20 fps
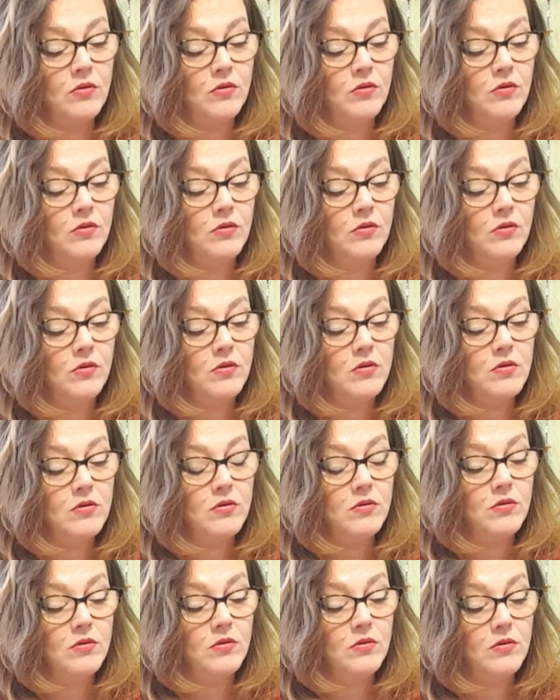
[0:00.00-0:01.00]

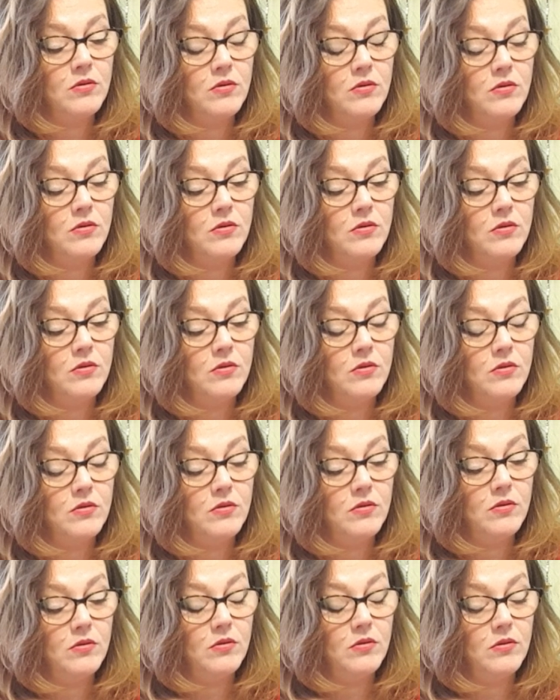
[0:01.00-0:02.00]

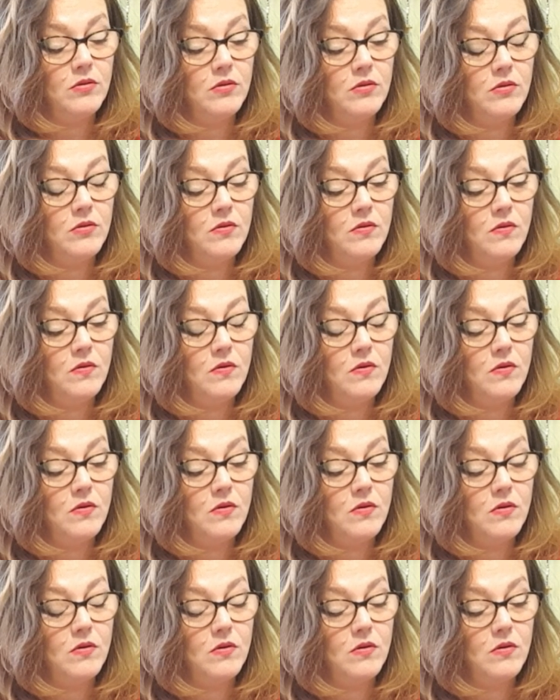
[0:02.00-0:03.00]

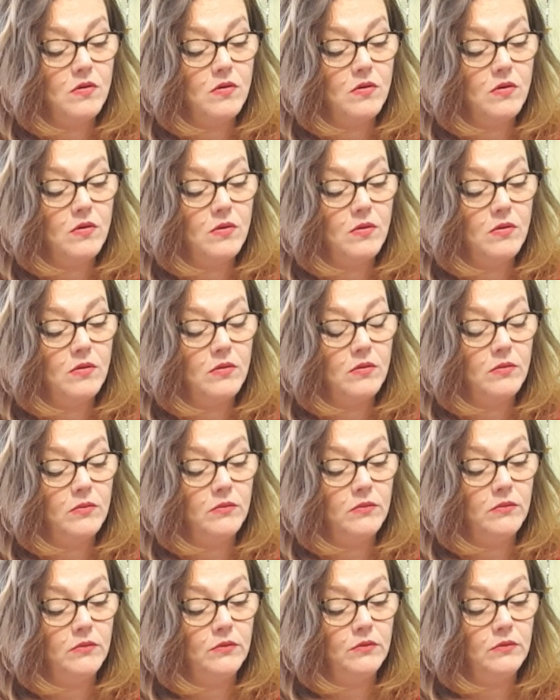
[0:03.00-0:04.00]

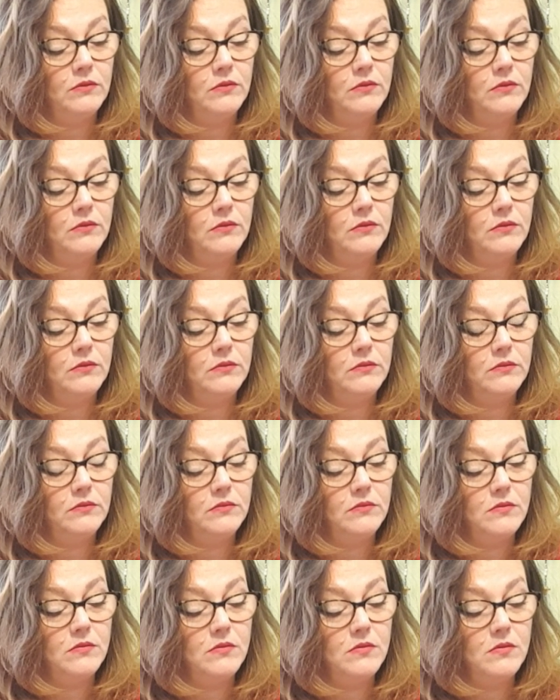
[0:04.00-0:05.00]

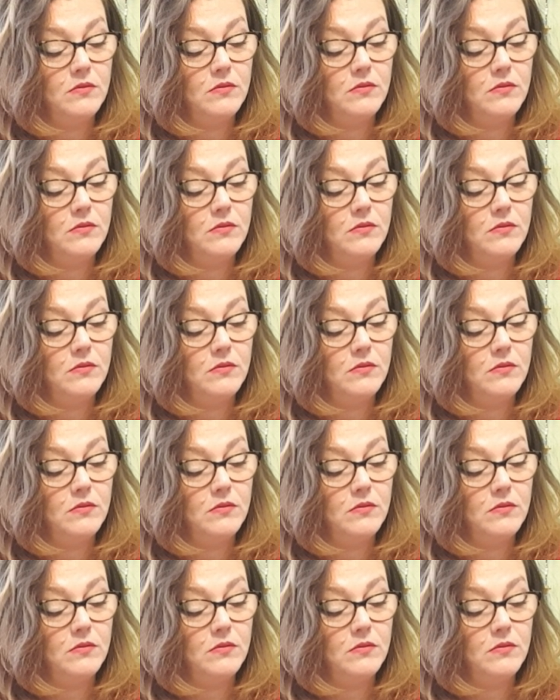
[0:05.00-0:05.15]
Nothing is said.